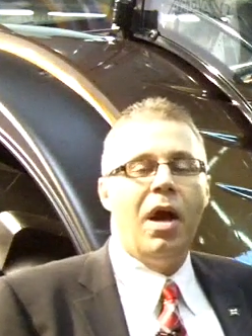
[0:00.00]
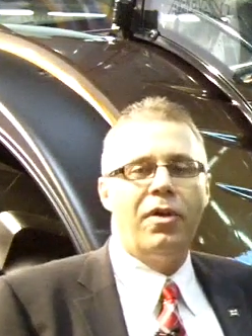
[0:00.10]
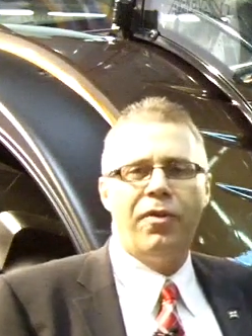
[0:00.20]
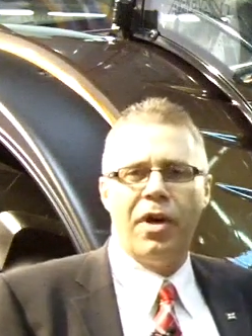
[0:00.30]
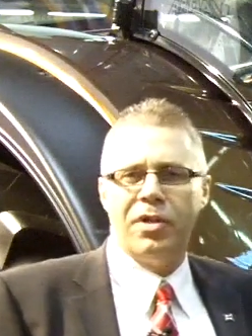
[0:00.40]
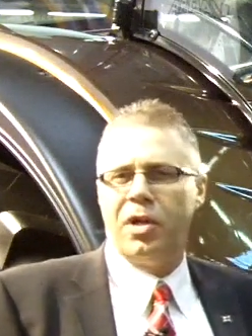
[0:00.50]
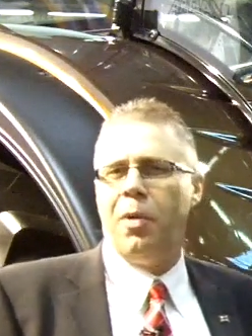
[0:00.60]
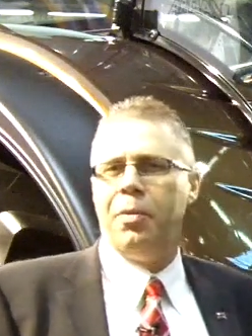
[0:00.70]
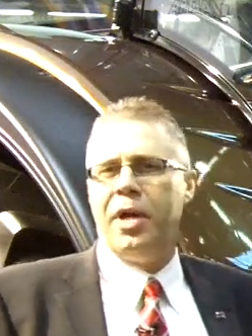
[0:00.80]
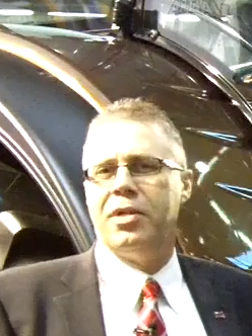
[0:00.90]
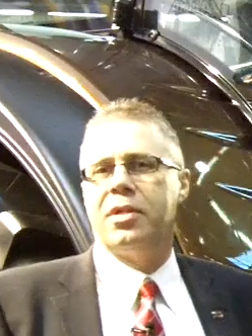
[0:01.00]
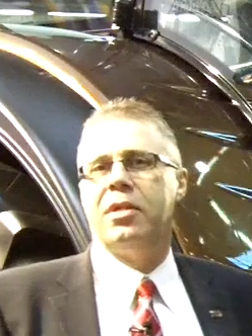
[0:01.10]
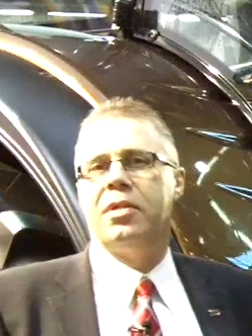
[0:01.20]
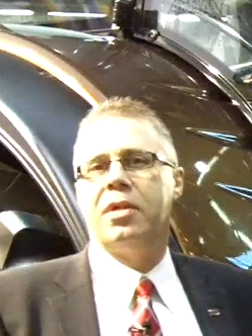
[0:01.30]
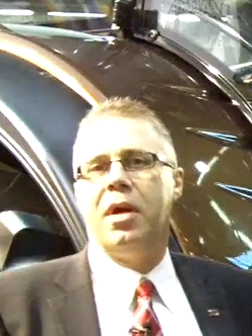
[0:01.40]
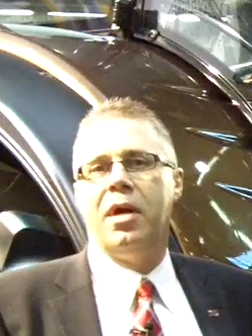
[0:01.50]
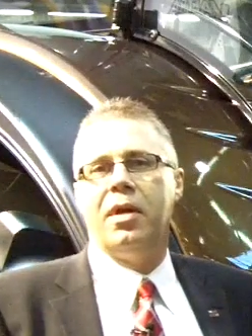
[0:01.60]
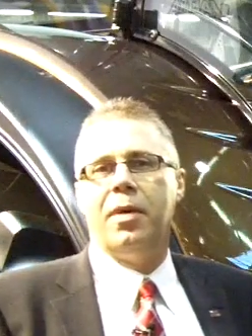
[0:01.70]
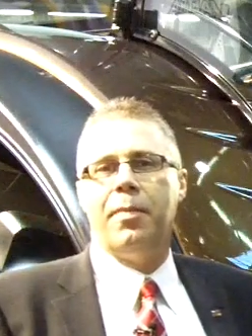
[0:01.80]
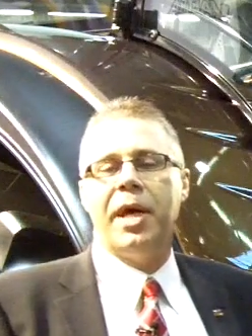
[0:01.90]
As far as the operator is
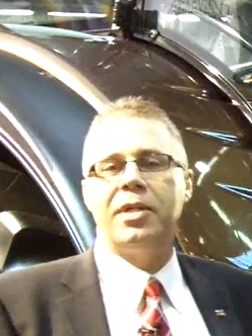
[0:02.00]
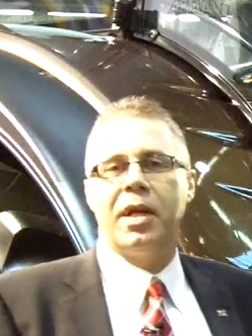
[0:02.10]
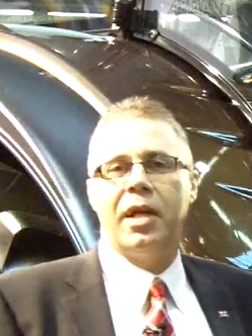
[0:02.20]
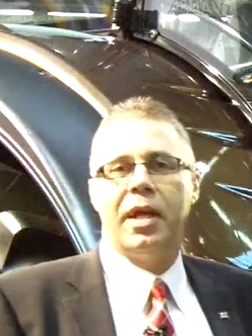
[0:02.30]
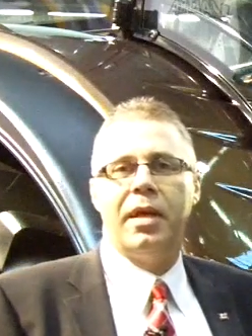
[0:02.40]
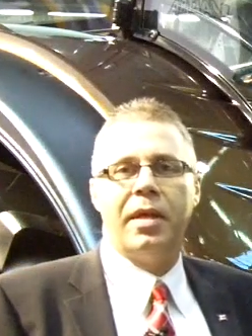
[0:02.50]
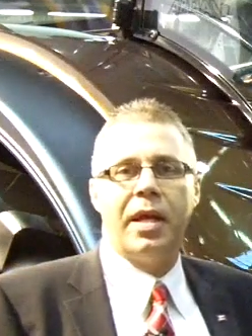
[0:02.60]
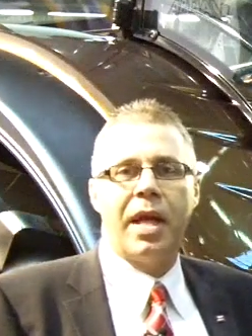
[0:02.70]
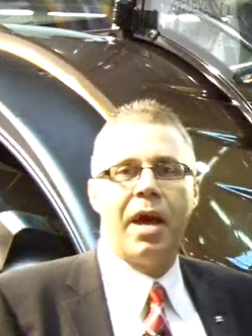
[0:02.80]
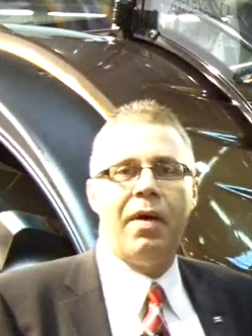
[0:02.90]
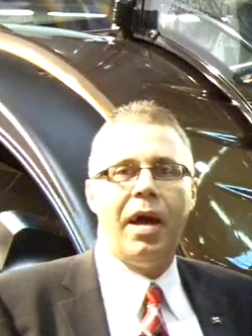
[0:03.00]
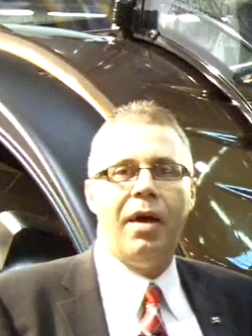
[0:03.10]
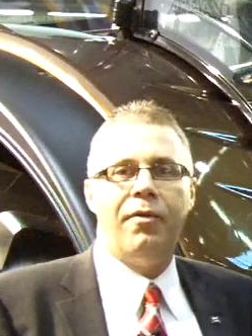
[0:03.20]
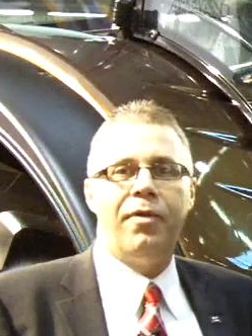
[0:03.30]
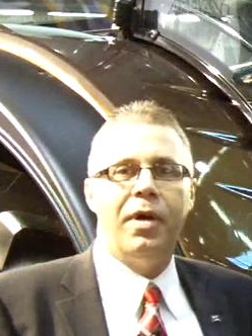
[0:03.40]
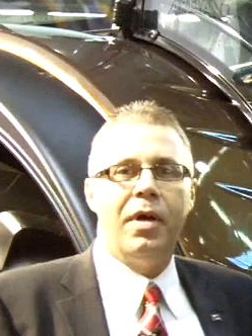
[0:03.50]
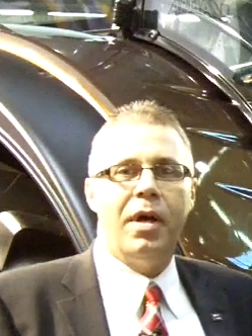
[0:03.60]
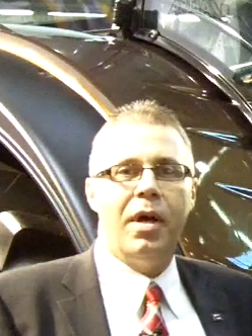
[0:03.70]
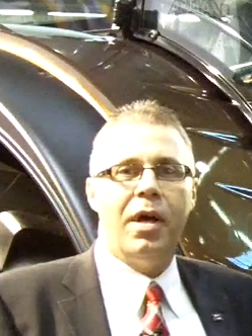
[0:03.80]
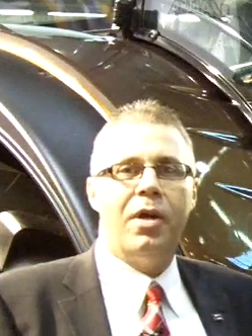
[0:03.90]
concerned, basically they now
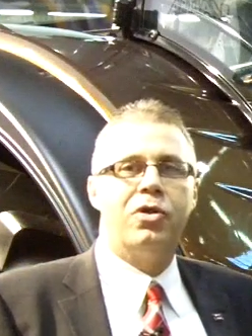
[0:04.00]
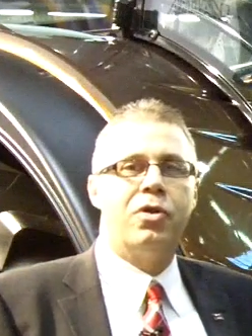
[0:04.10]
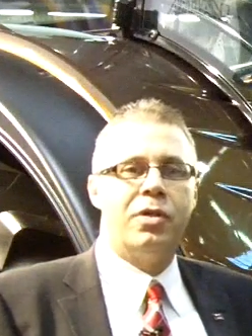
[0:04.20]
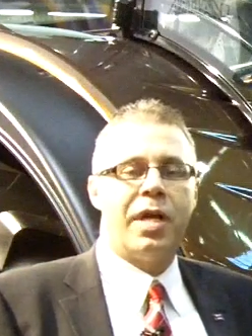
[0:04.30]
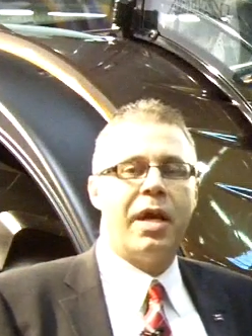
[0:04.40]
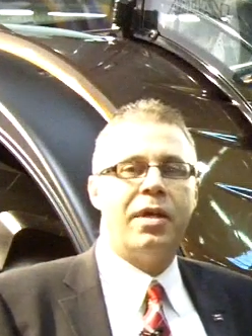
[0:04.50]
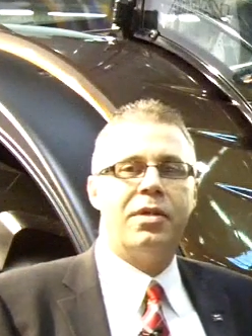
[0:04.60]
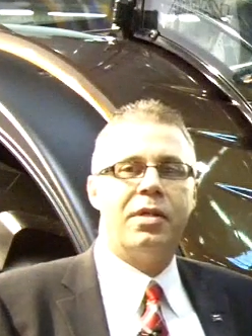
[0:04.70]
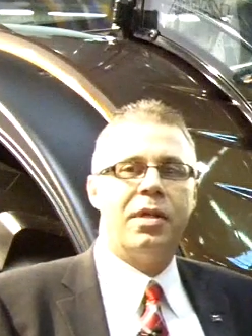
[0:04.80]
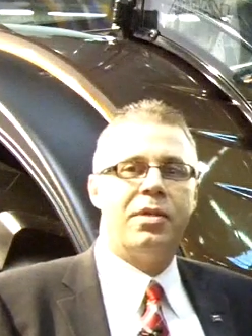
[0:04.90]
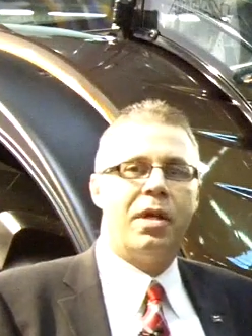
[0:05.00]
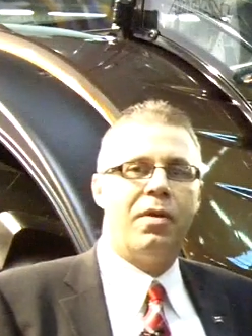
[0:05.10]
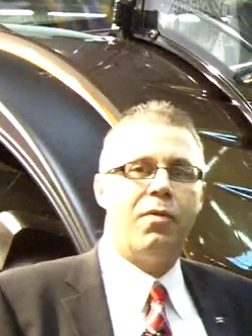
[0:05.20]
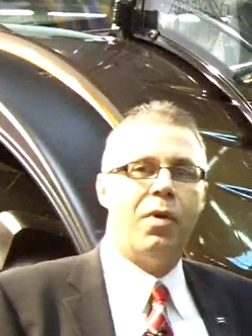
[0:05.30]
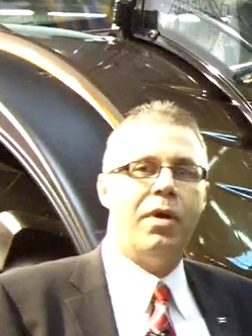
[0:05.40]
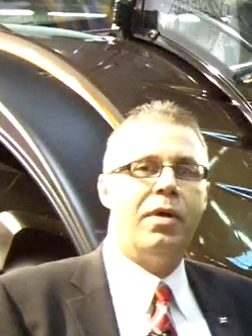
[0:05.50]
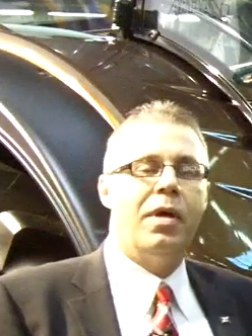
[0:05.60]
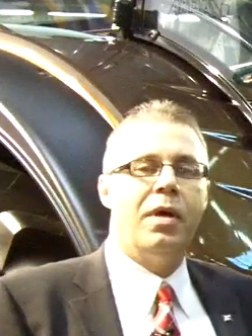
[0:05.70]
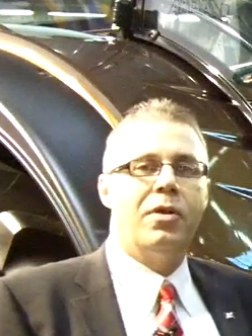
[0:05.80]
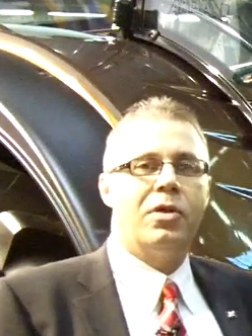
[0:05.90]
have 2 tanks instead of 1
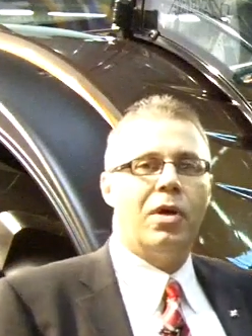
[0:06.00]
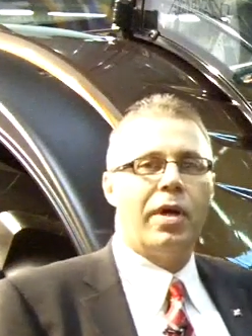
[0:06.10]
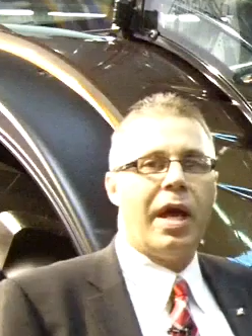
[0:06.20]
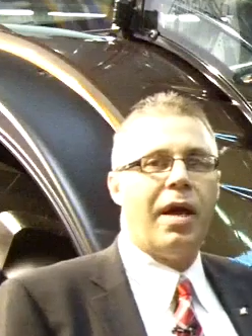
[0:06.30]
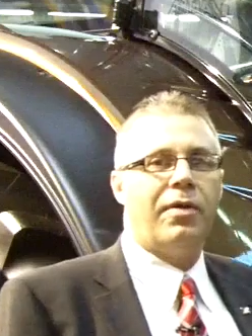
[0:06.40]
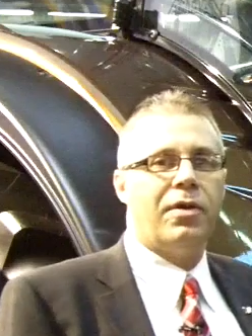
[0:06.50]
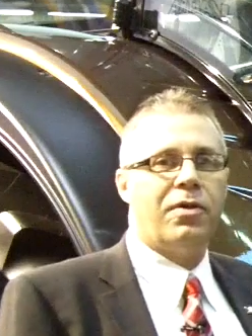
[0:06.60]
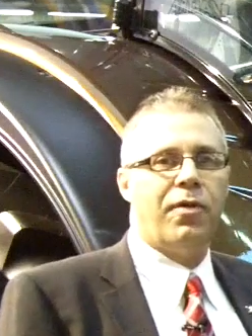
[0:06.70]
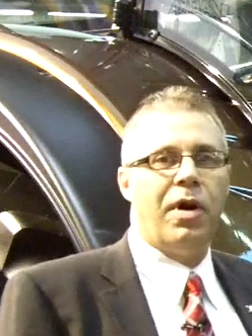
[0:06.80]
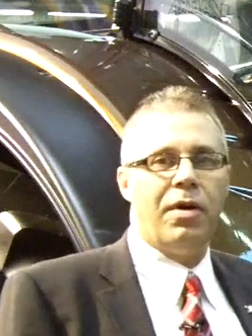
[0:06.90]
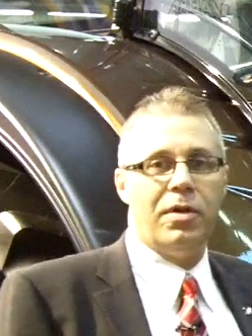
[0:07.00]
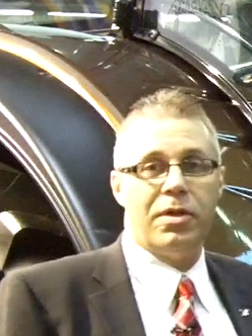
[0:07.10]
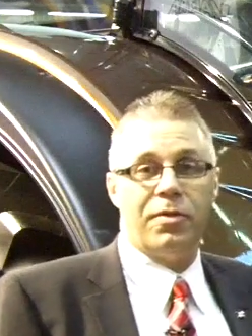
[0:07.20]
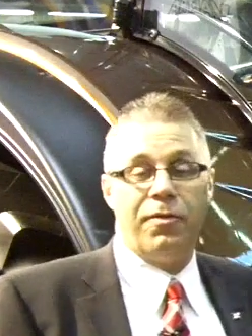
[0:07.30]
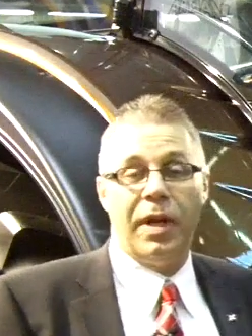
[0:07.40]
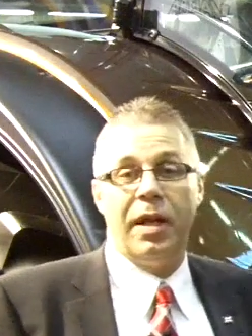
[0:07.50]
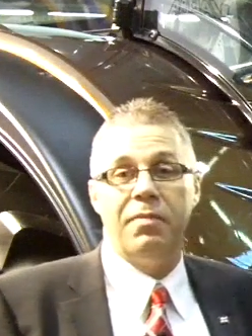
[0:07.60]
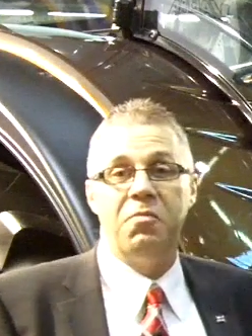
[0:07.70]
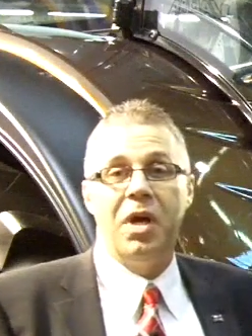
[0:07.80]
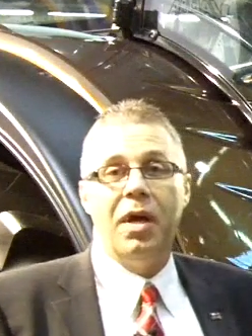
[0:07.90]
to look at as far as
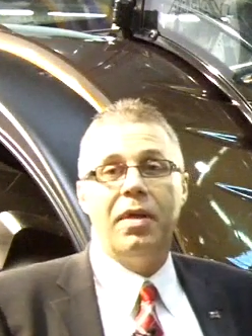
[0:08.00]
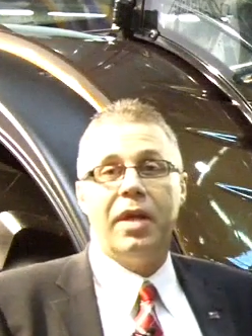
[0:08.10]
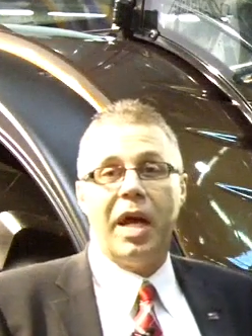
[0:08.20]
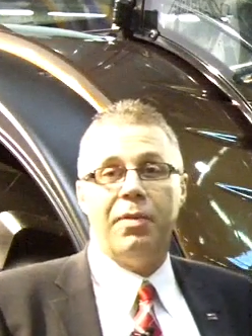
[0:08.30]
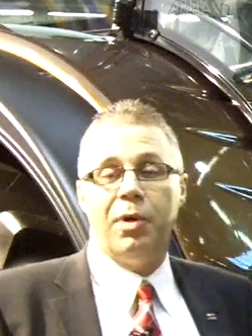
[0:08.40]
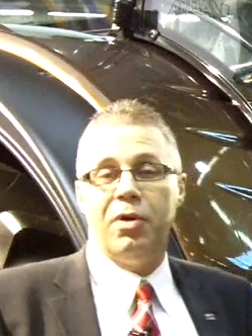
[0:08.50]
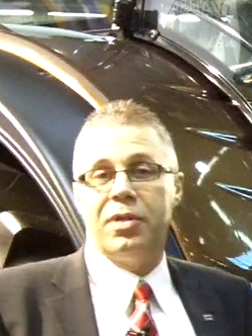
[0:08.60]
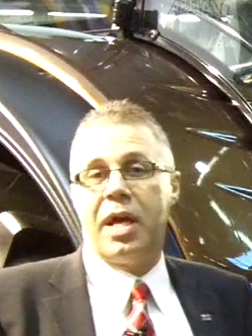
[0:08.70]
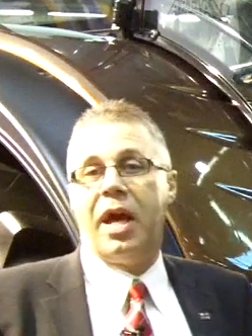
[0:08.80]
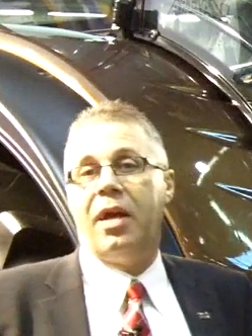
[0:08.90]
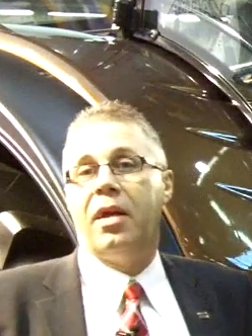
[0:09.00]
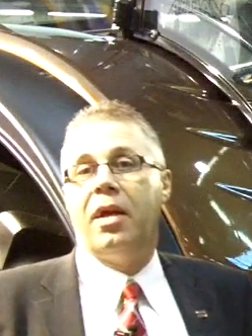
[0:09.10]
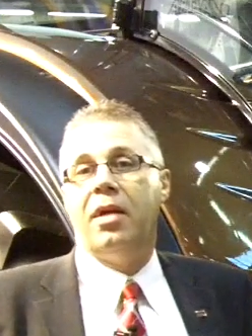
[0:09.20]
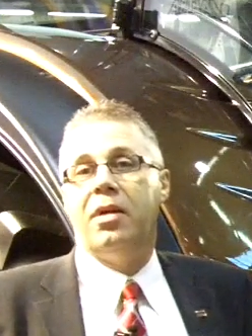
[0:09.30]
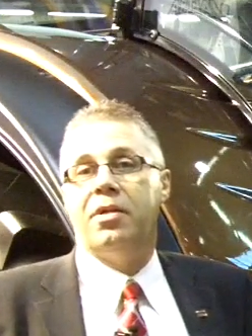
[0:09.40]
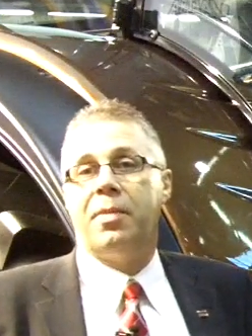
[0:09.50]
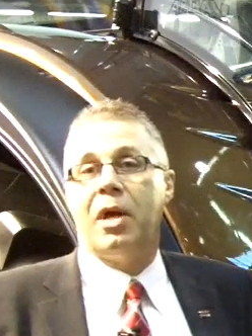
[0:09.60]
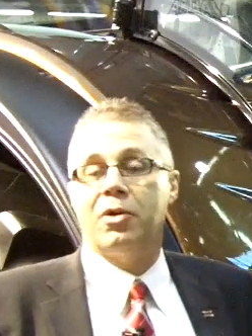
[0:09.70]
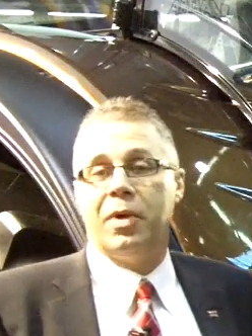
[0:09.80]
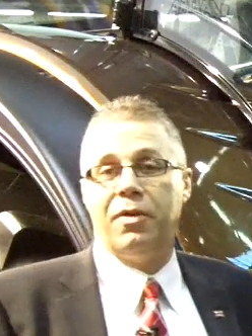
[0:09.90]
filling. The AdBlue tank is
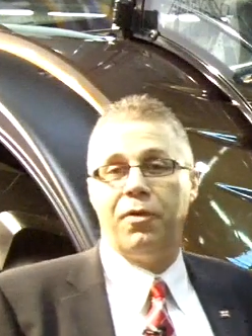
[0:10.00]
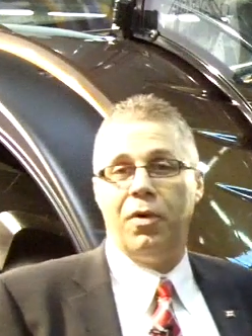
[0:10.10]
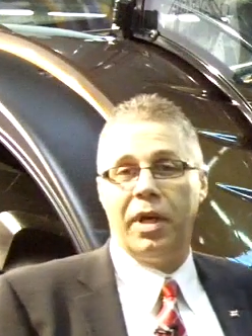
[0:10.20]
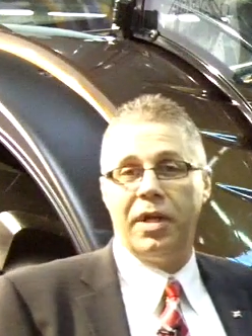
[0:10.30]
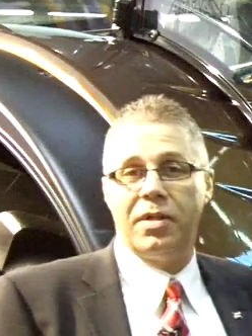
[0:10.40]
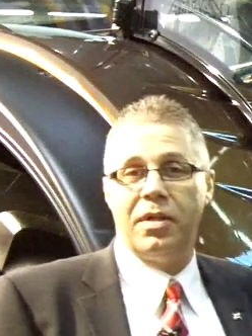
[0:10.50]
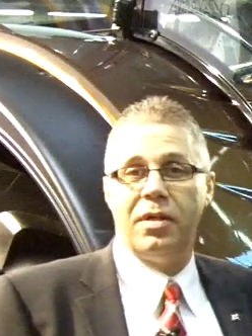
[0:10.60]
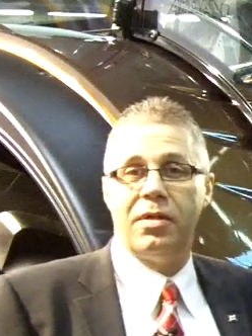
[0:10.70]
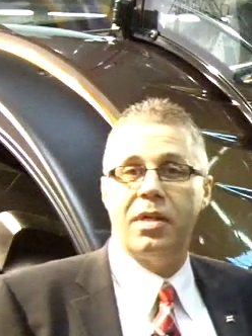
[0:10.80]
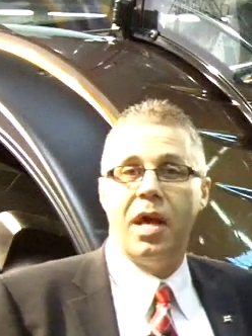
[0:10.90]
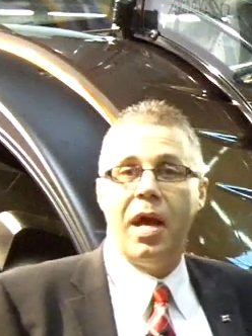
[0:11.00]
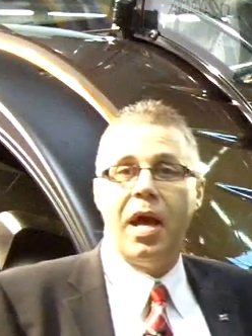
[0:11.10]
about 24 litres,